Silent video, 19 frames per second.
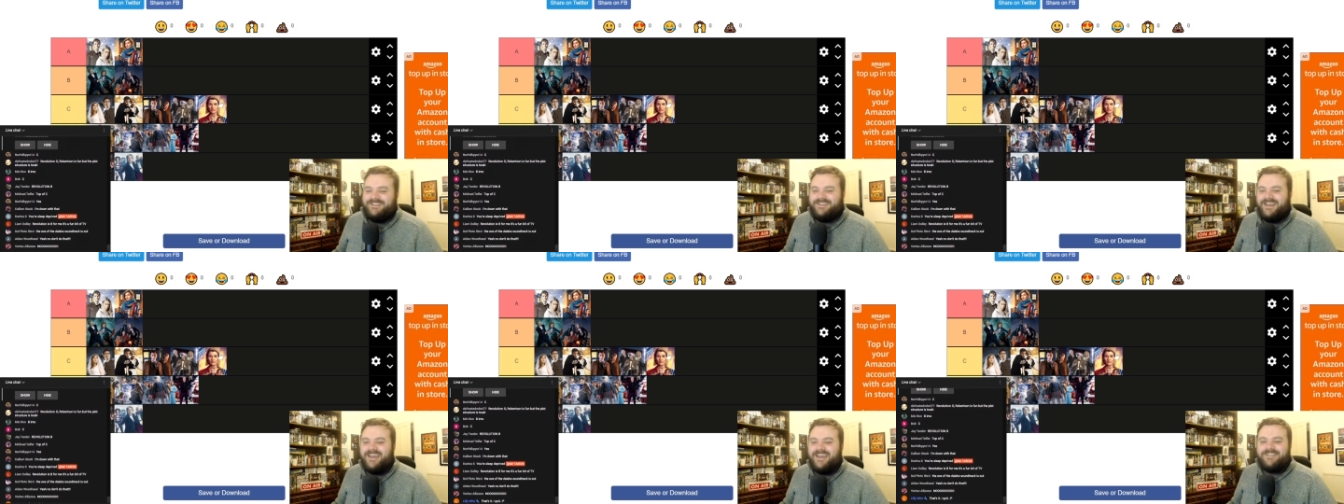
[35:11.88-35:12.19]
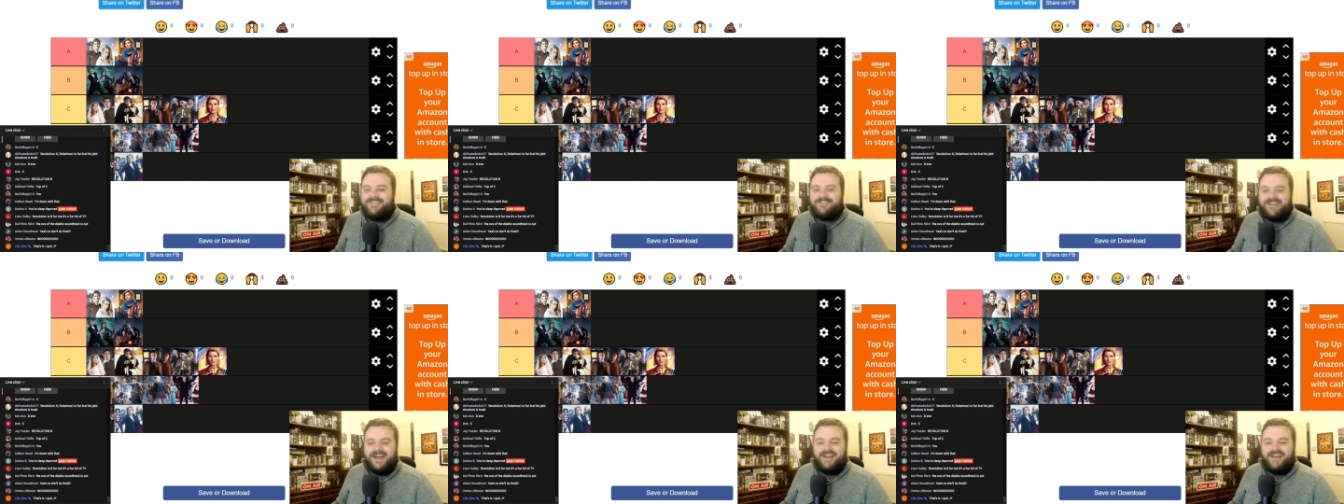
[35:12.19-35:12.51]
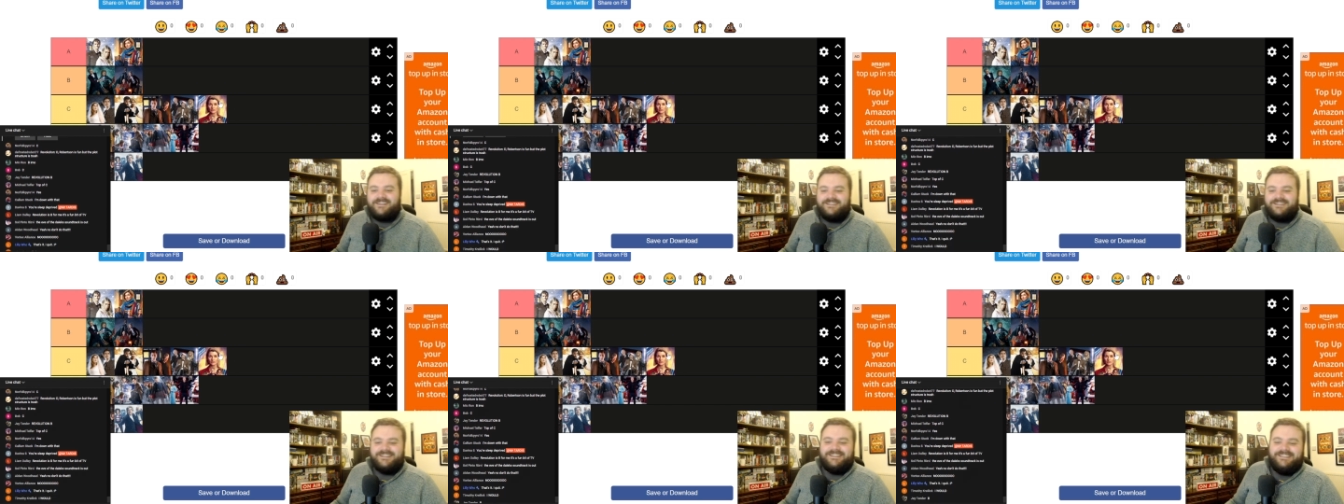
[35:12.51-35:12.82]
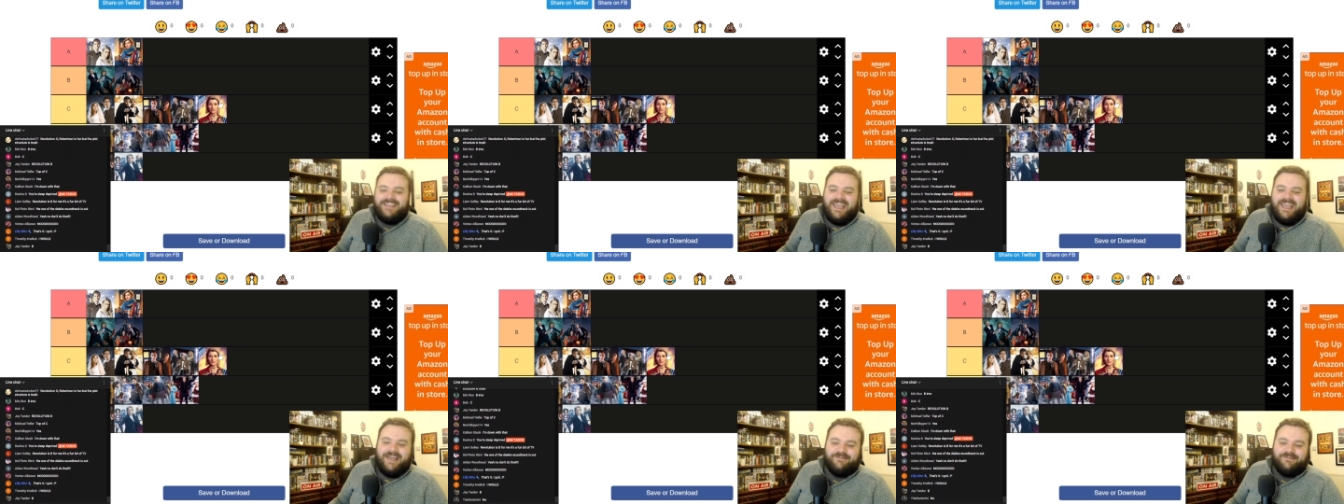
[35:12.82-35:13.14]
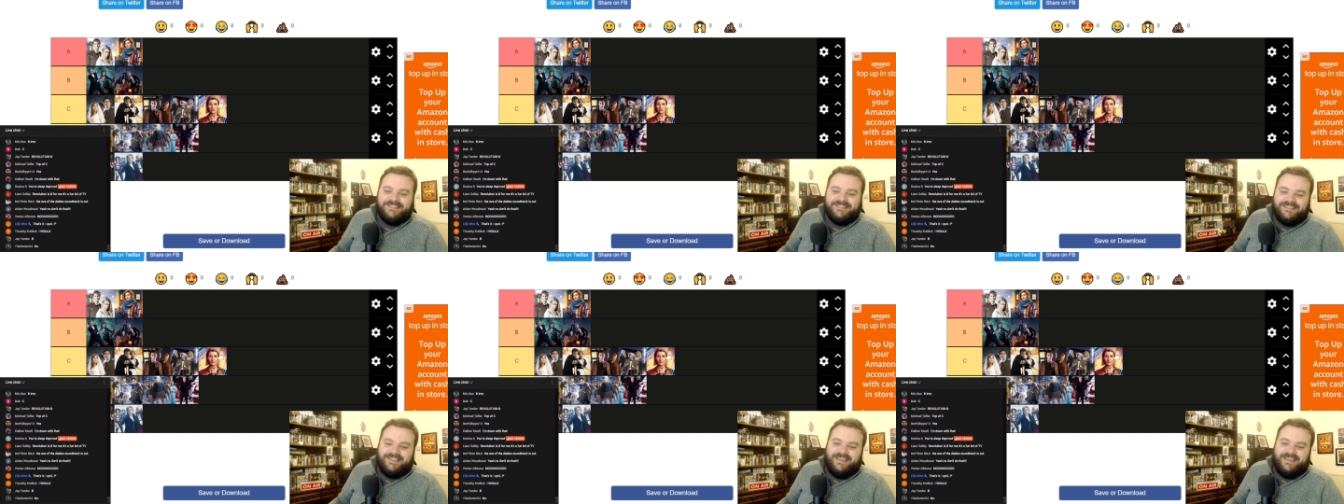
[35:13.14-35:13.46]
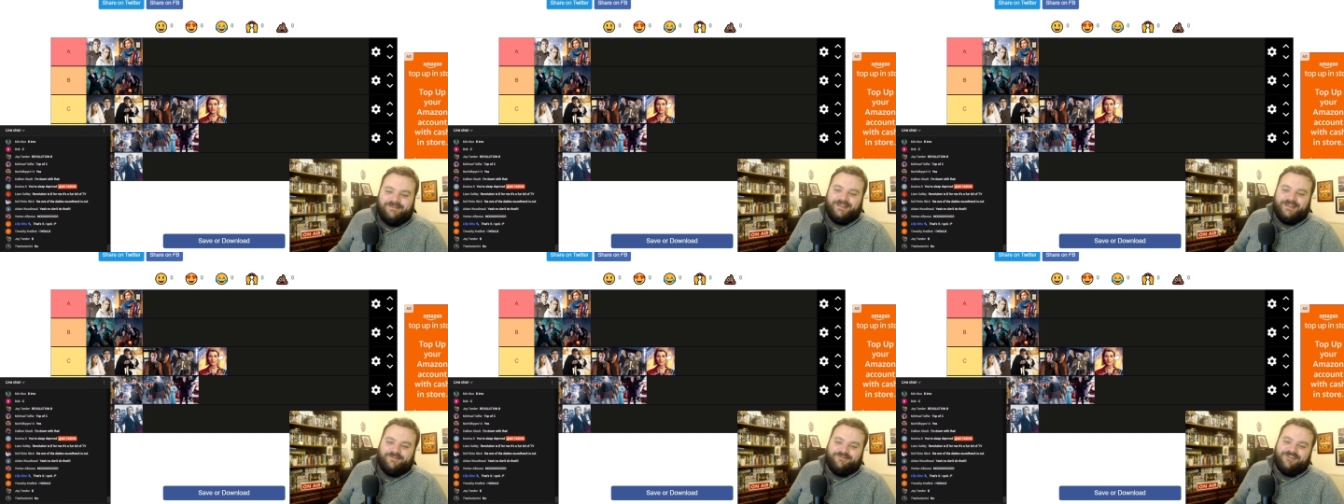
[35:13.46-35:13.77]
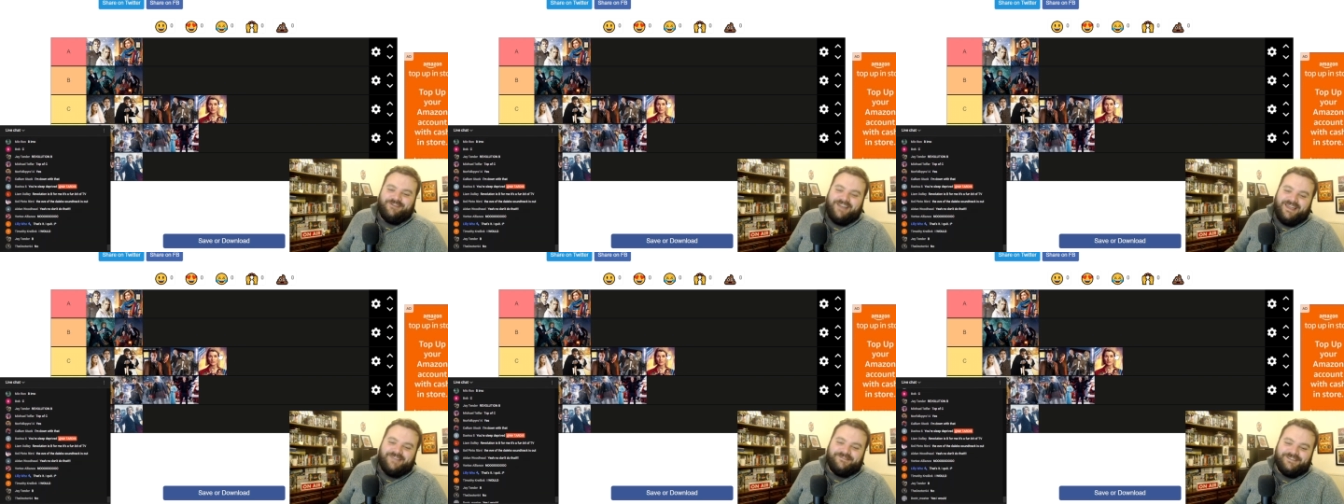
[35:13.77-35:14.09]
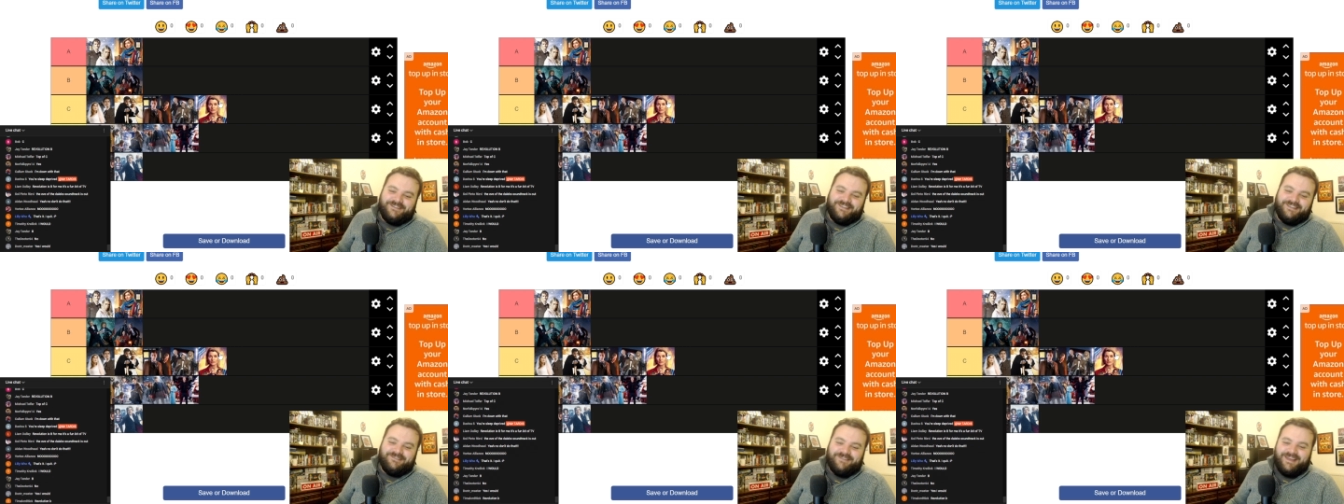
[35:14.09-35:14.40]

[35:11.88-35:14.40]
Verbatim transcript: you, you can't just say I'm sleep deprived